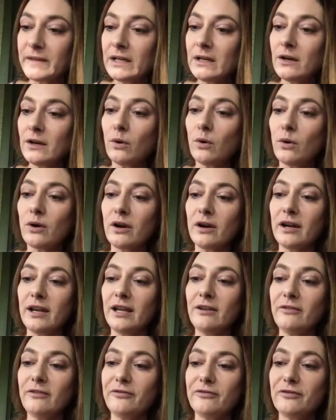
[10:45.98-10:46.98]
or
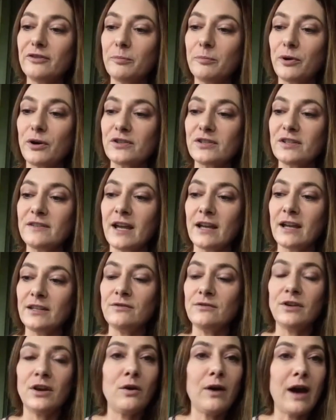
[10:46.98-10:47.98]
if the person that you
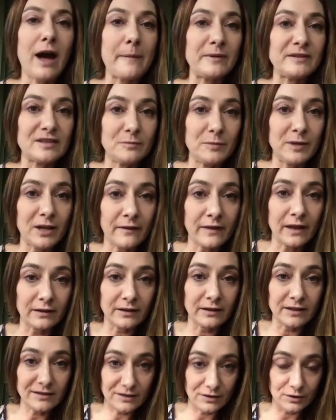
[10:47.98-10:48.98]
know happens to be on that
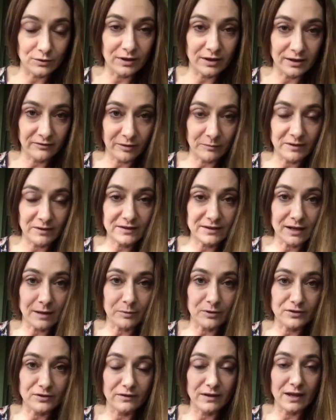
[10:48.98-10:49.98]
list, you can give them this
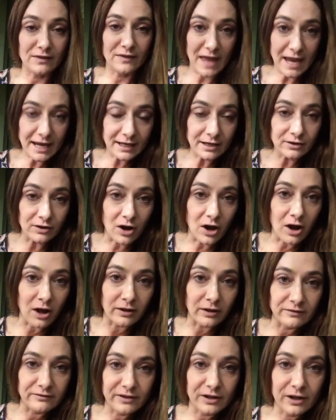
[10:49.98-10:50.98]
number so that they can call
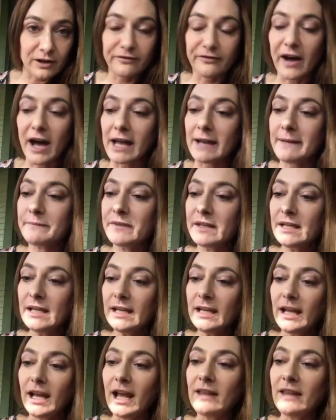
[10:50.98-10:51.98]
and verify.
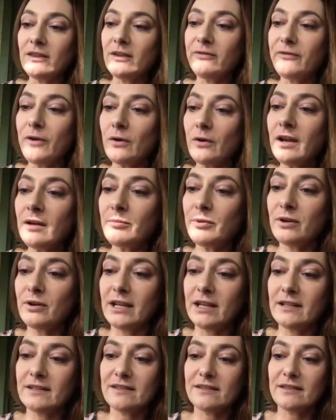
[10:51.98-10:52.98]
And the phone number
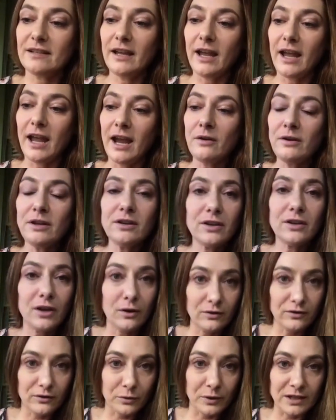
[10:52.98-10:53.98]
is area
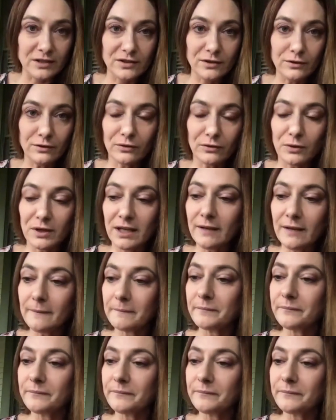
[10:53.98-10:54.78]
code 323